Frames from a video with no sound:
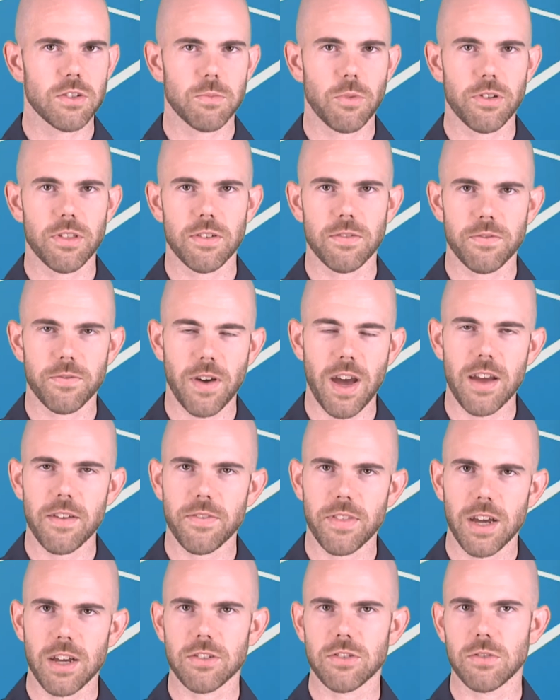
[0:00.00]
is more than
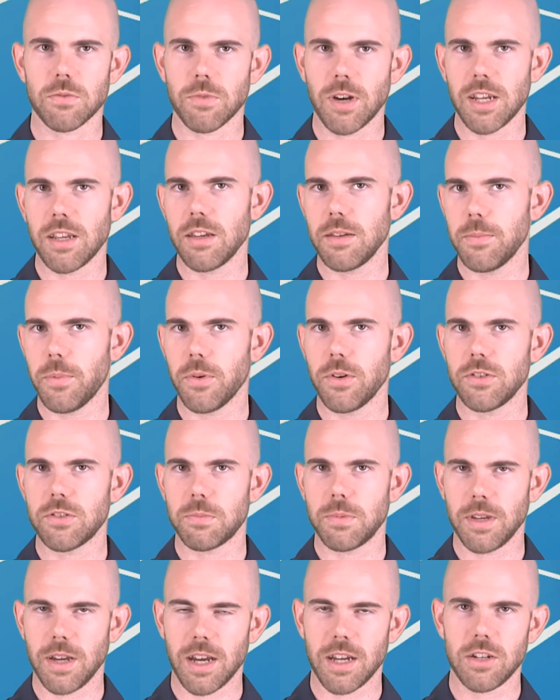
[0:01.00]
5,000 ranking points
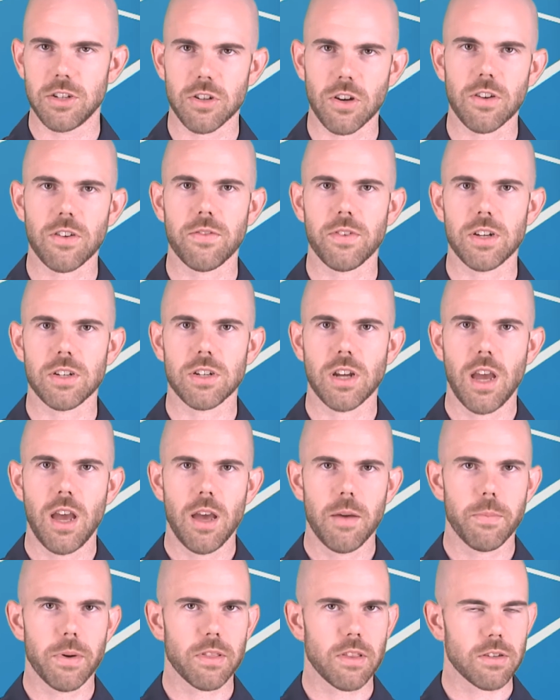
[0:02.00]
behind
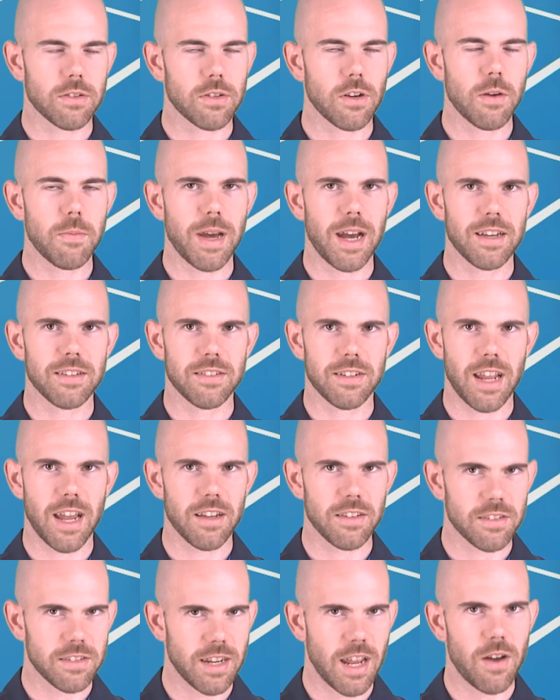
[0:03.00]
Djokovic, but the Serb has an
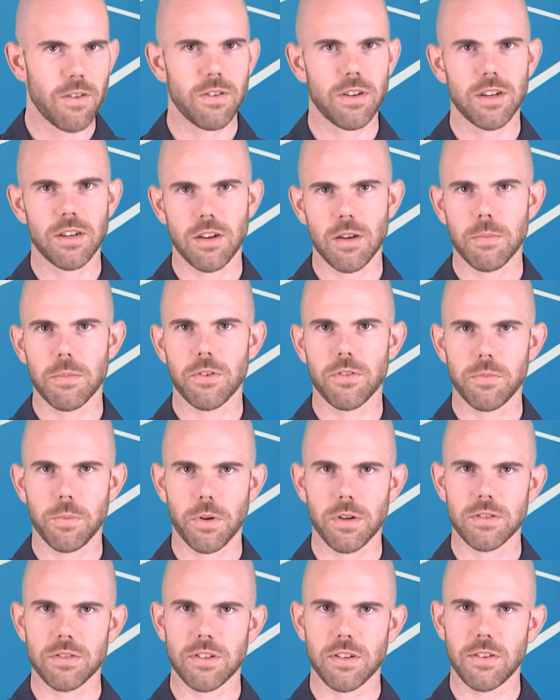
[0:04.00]
astounding number of
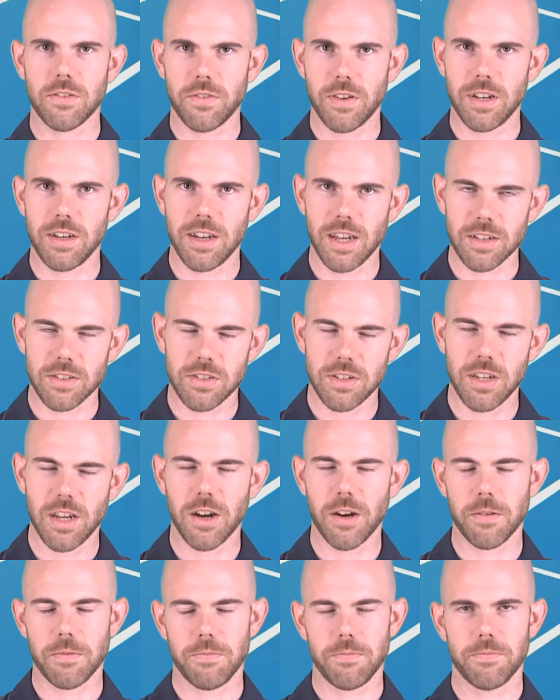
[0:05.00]
points to defend next year.